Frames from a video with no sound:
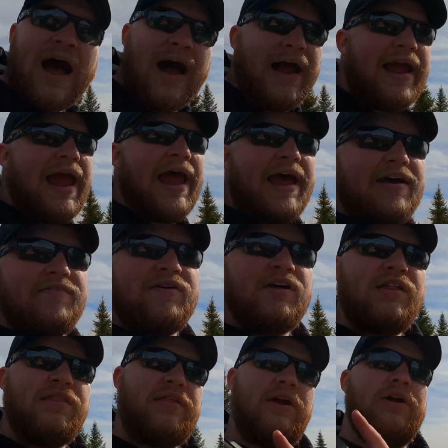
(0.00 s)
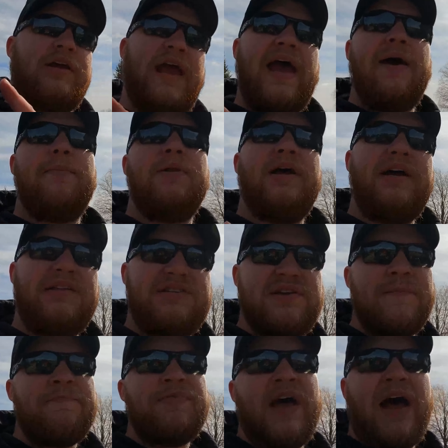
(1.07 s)
I have their cab lights,
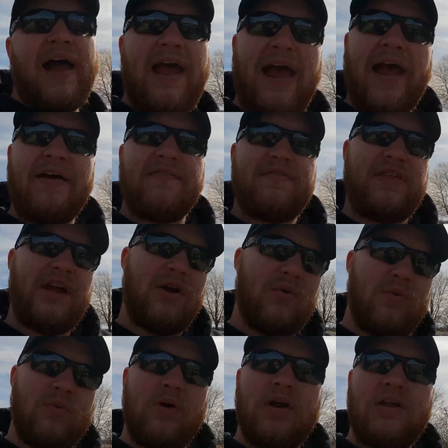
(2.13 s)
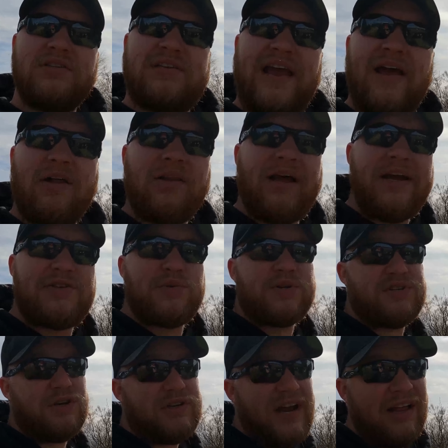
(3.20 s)
I have their tail lights,
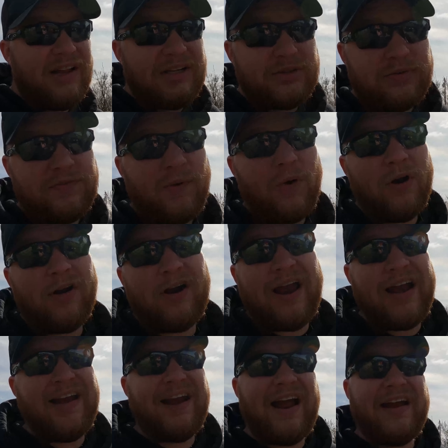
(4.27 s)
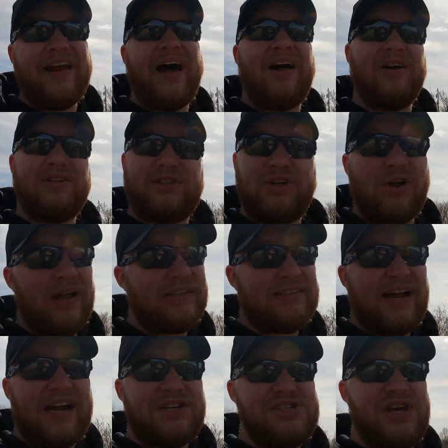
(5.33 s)
which their tail lights are $499. You know,
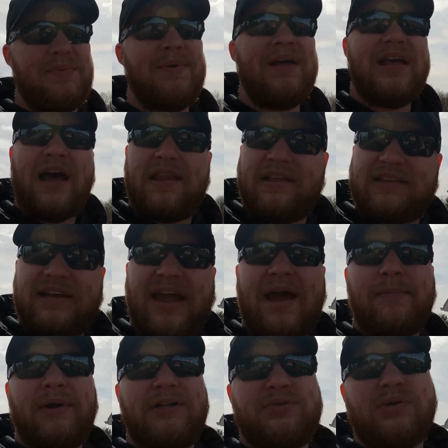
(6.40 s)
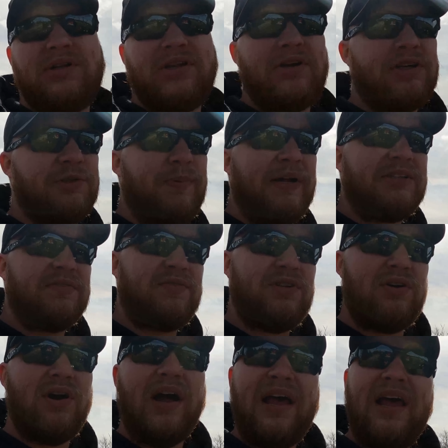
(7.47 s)
that's not cheap. I think the cab lights were a little expensive
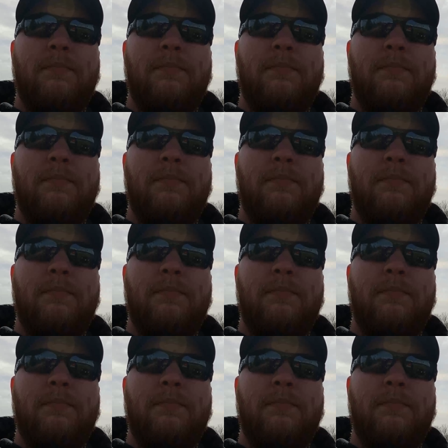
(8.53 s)
too.